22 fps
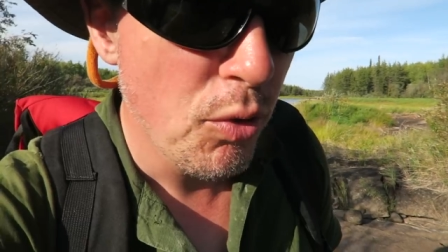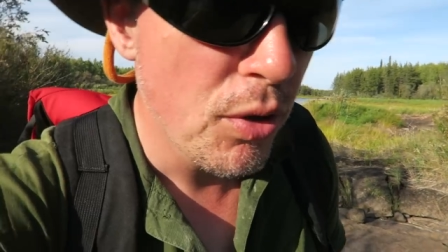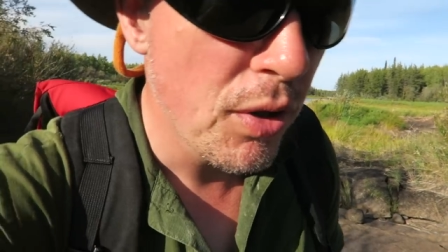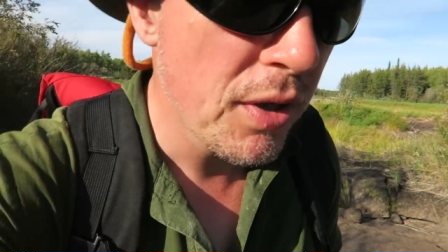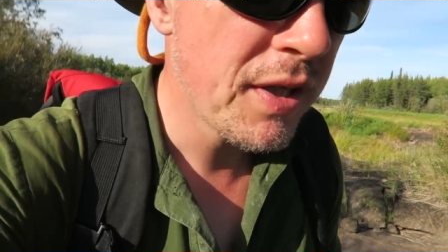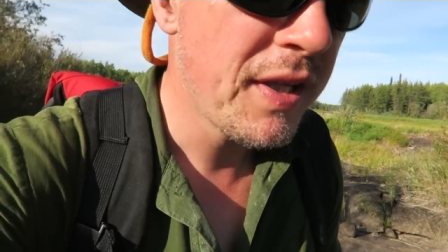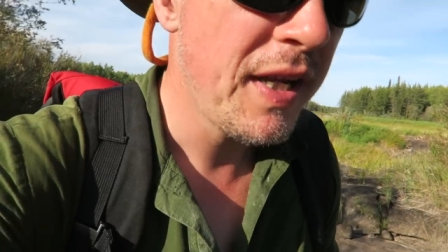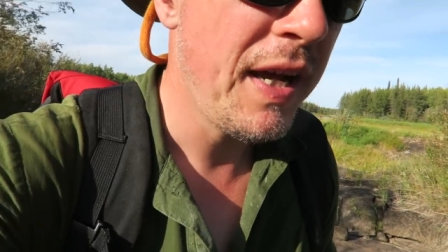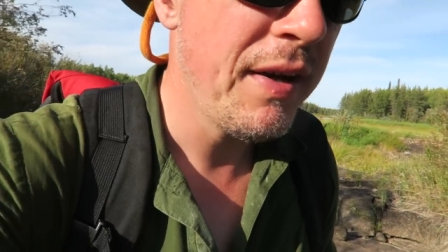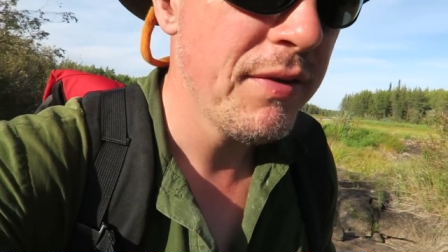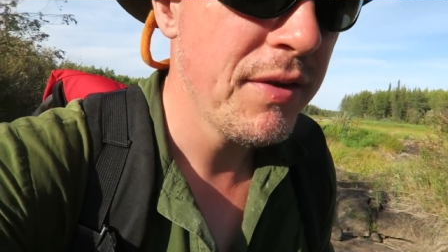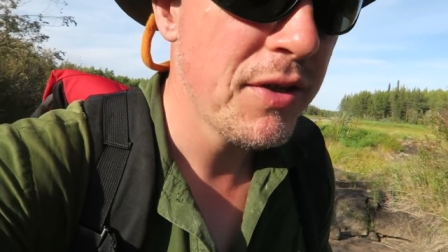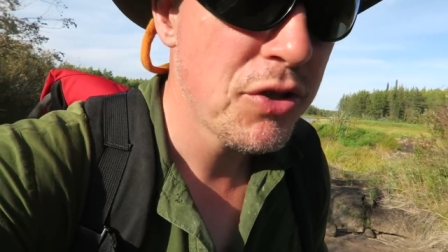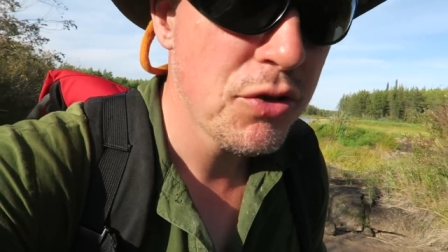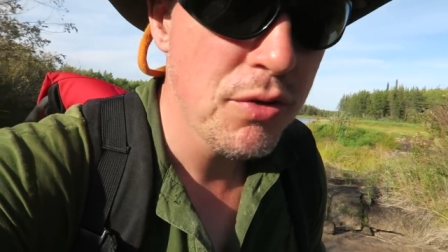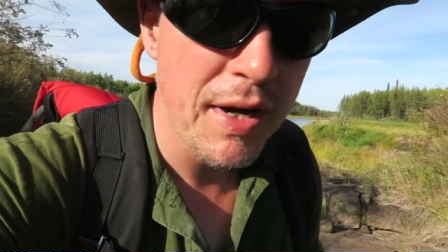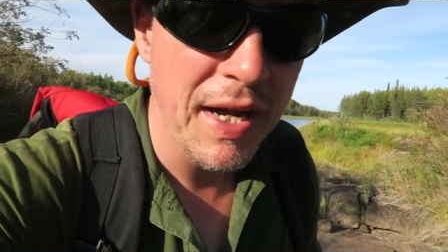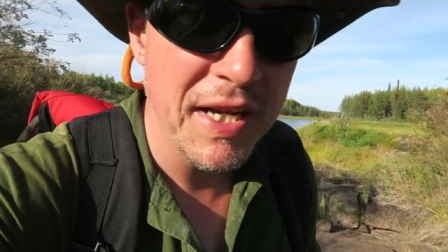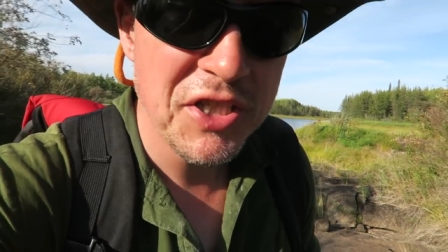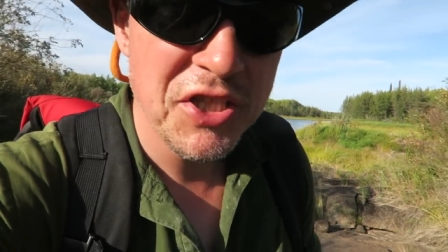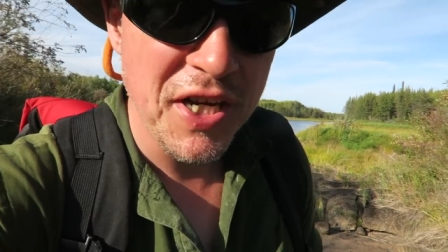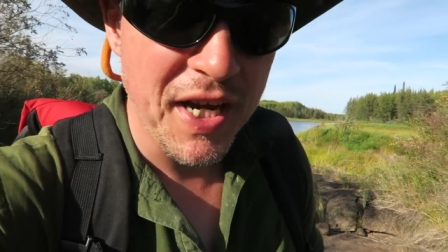walk down the
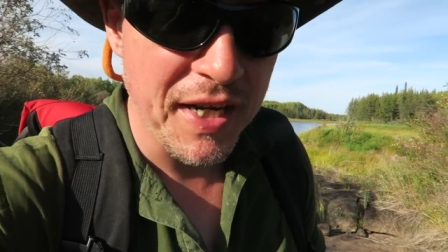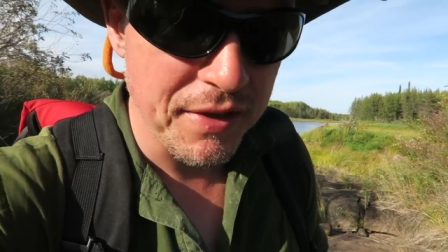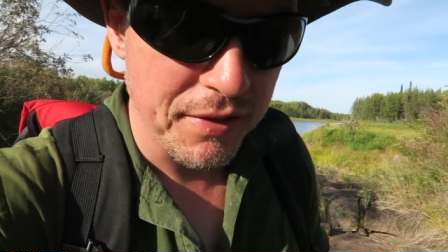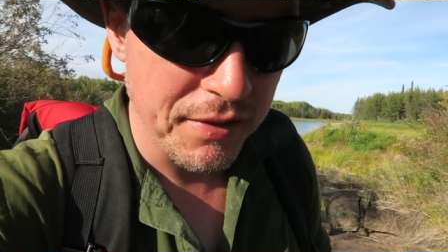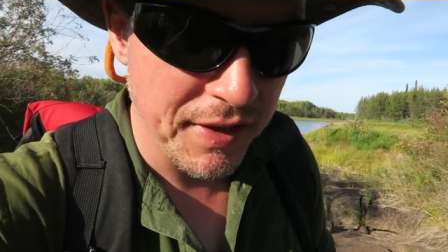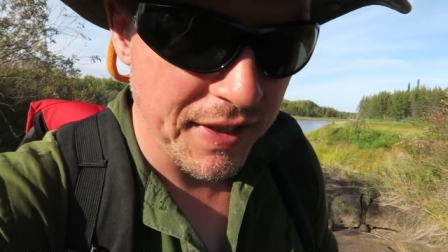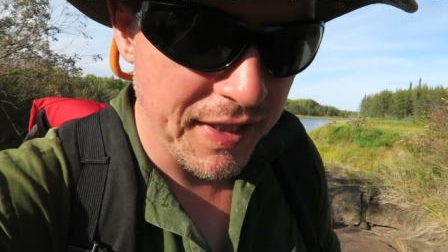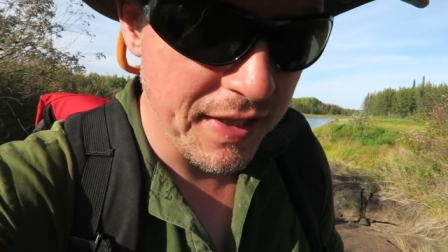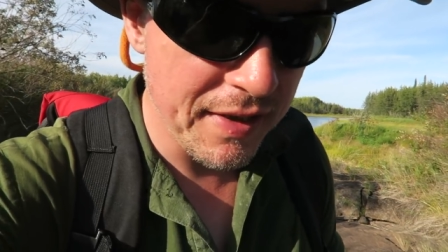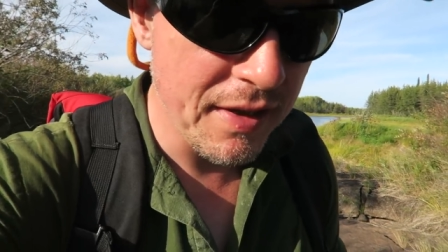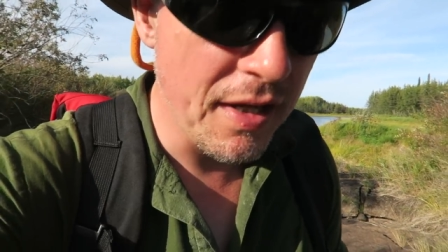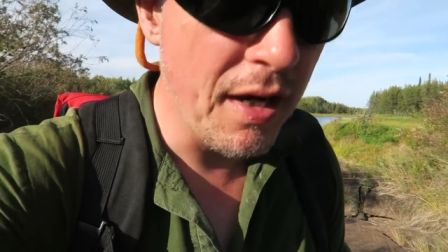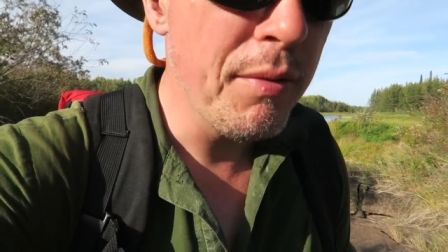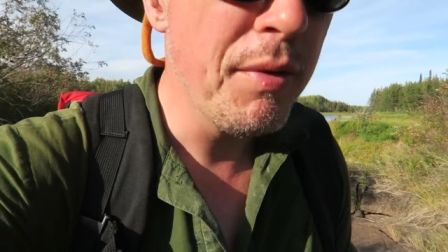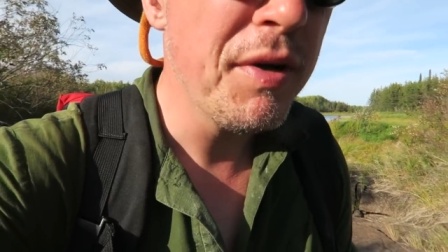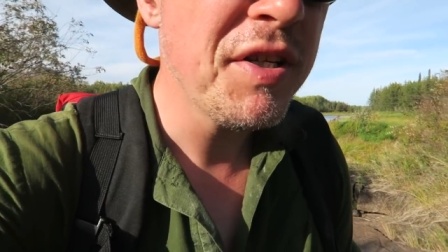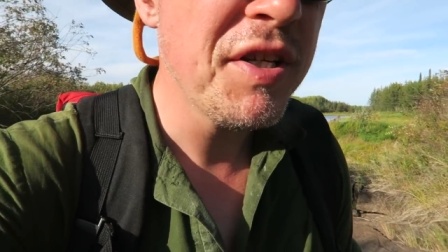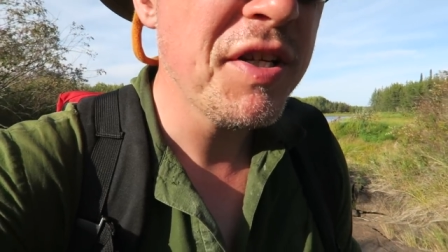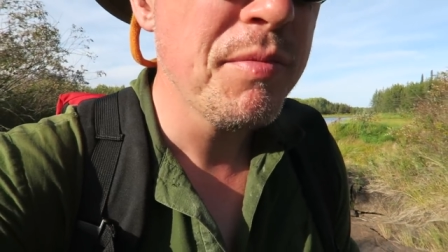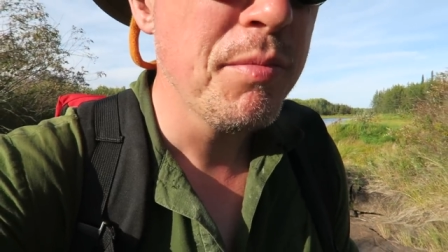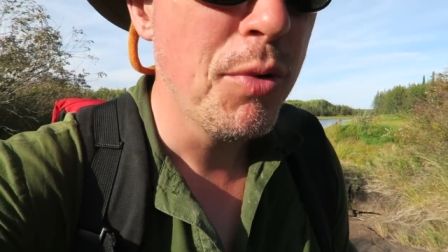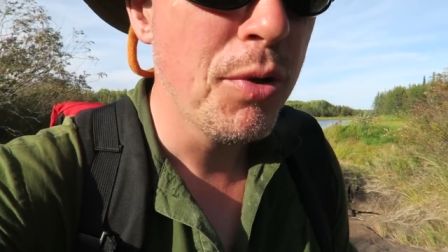dry channel here though,
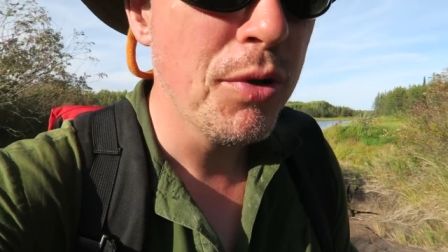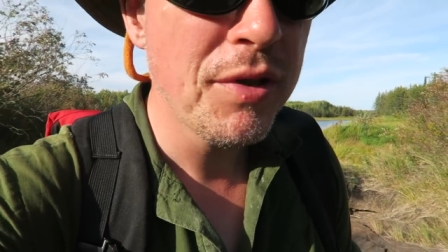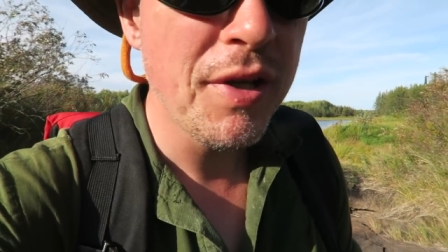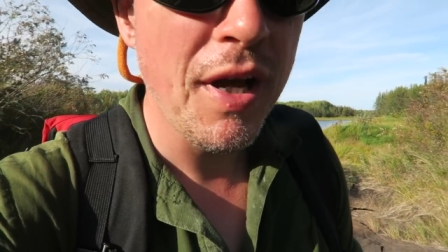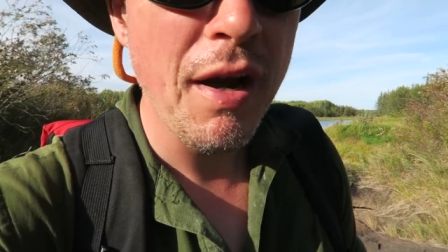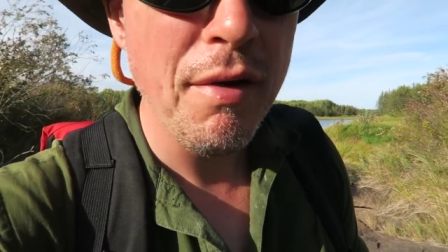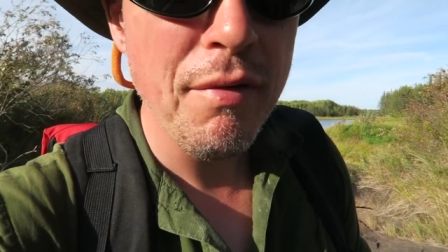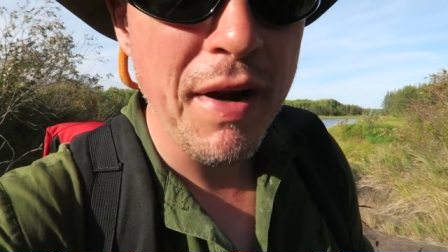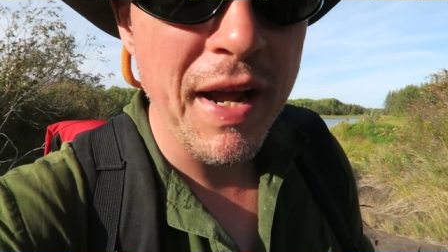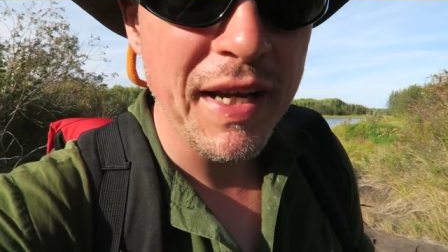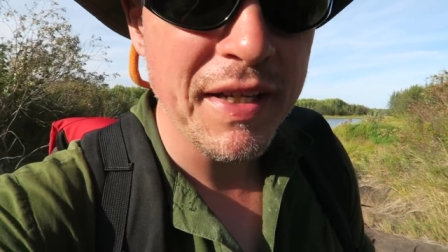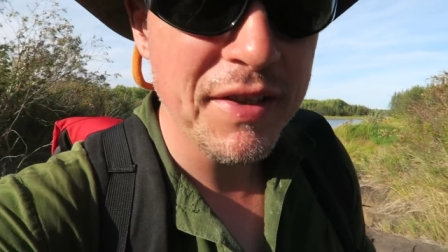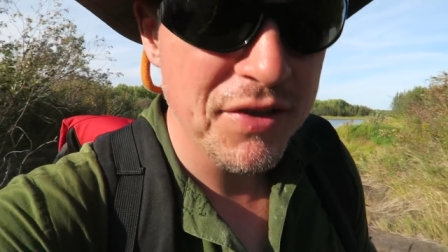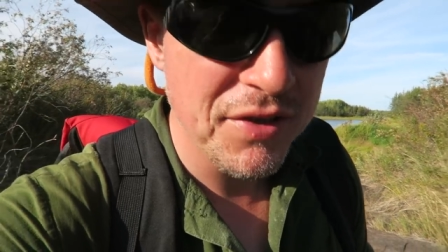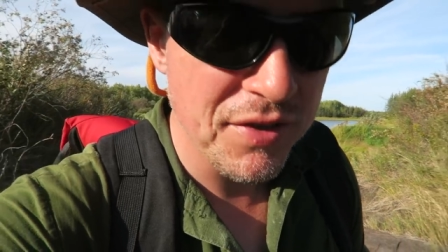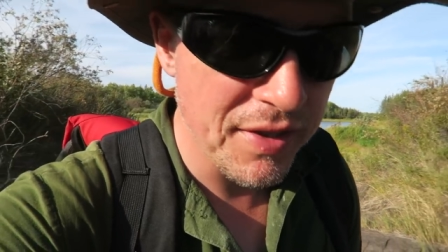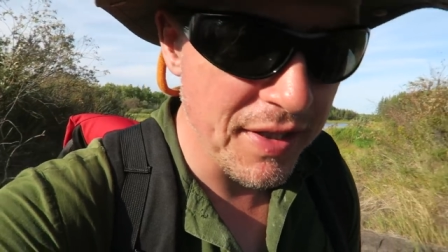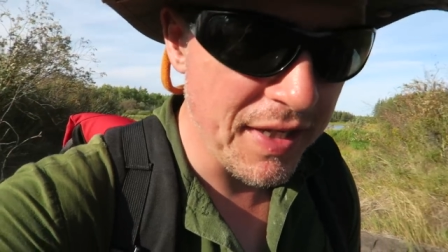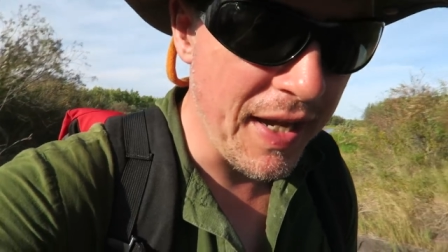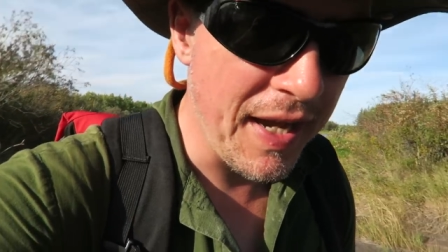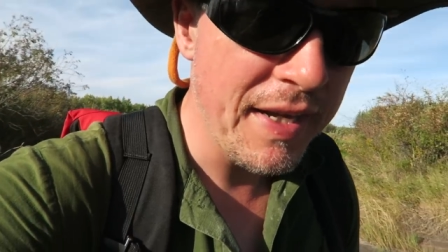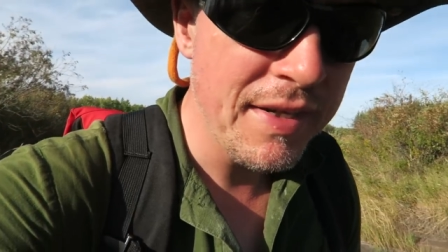which is more direct to
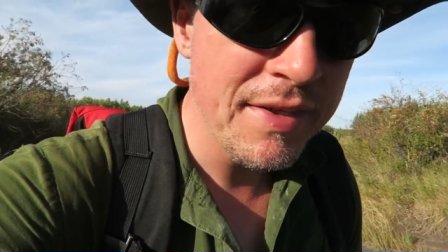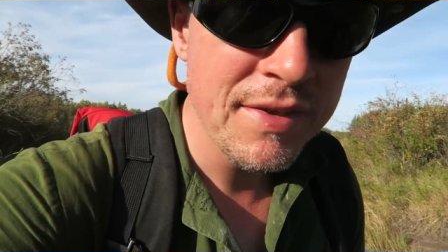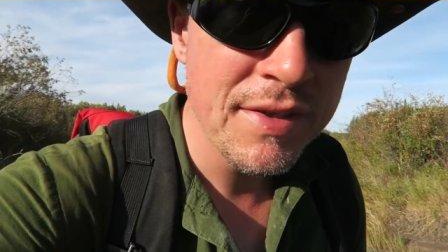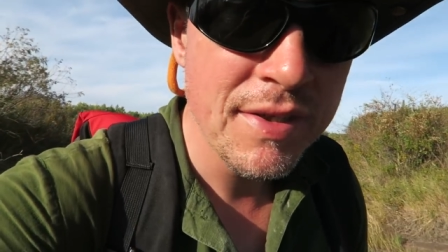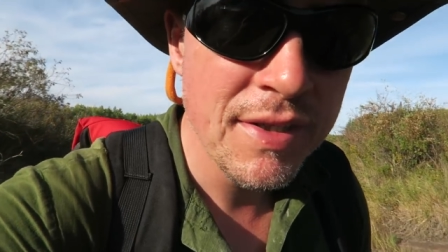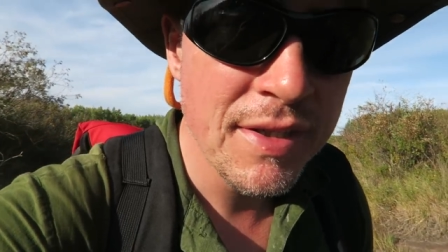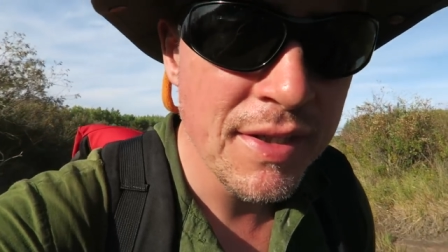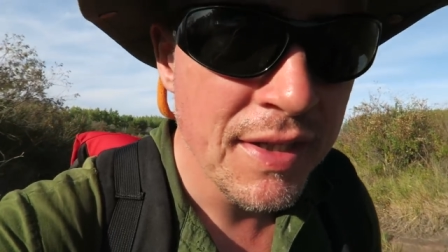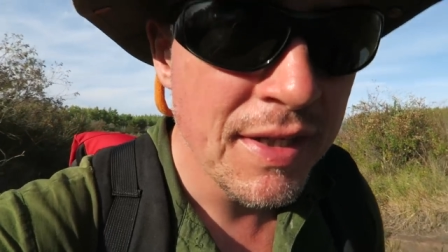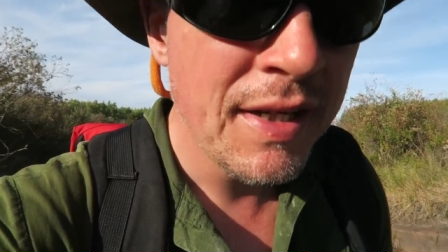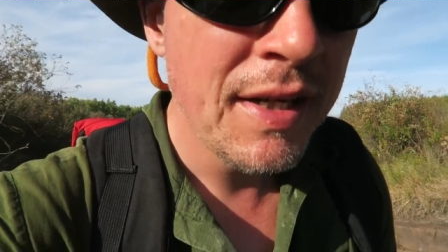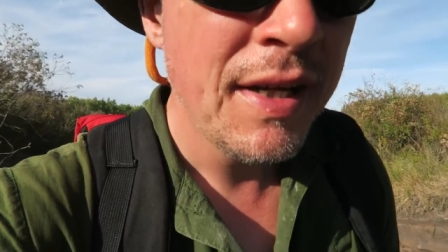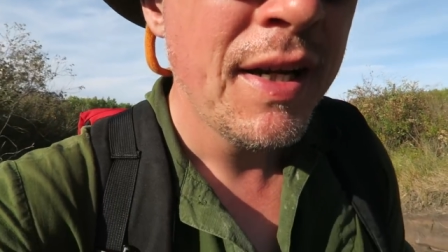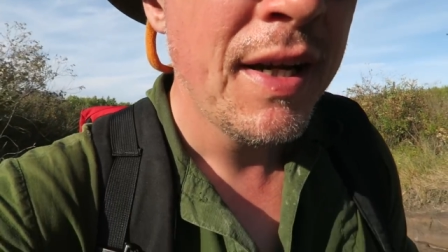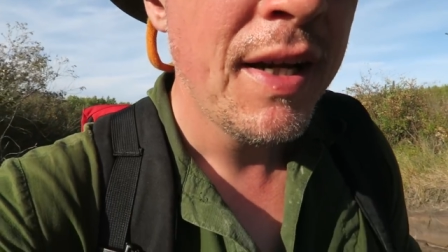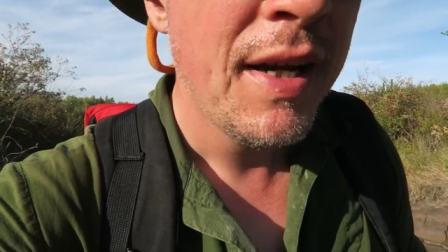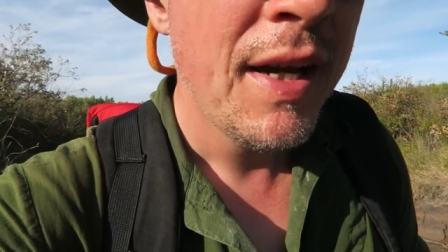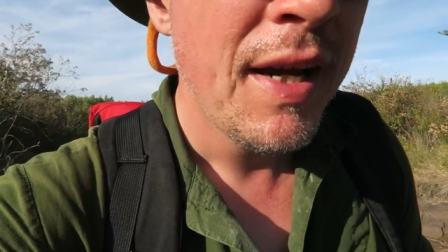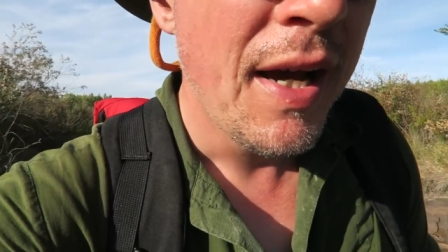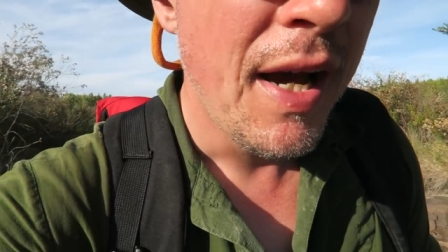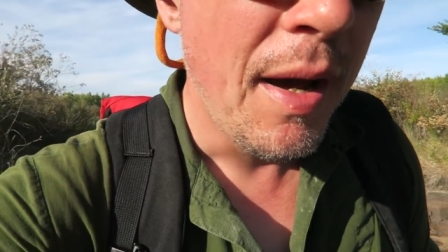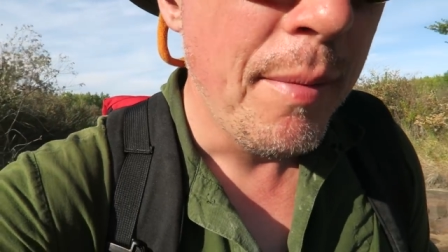the end.